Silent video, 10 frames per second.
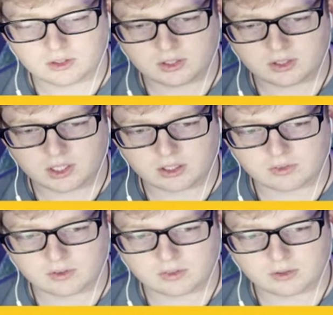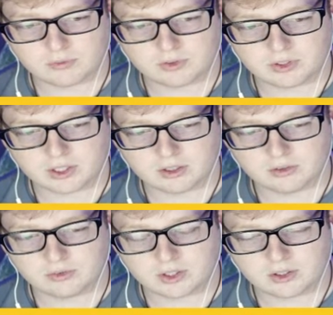Had to think there for a second.
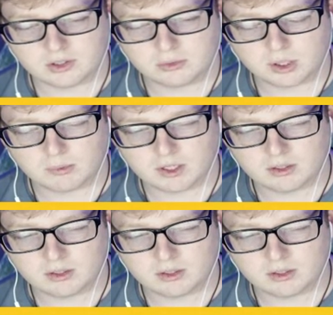It's like, is that right?